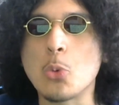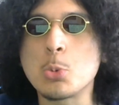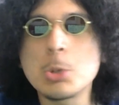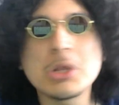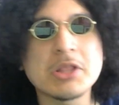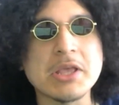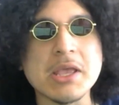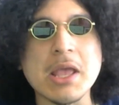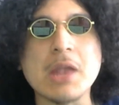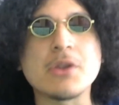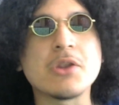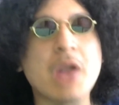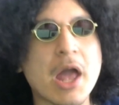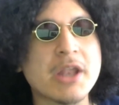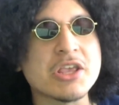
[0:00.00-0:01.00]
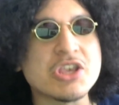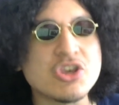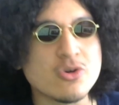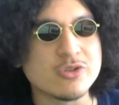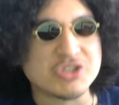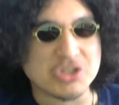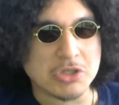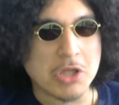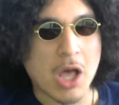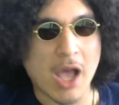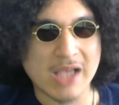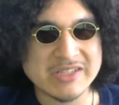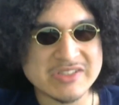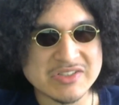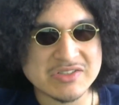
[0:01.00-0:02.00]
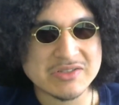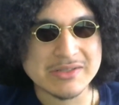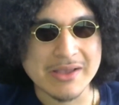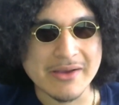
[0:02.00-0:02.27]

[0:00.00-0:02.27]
really, not a huge loss.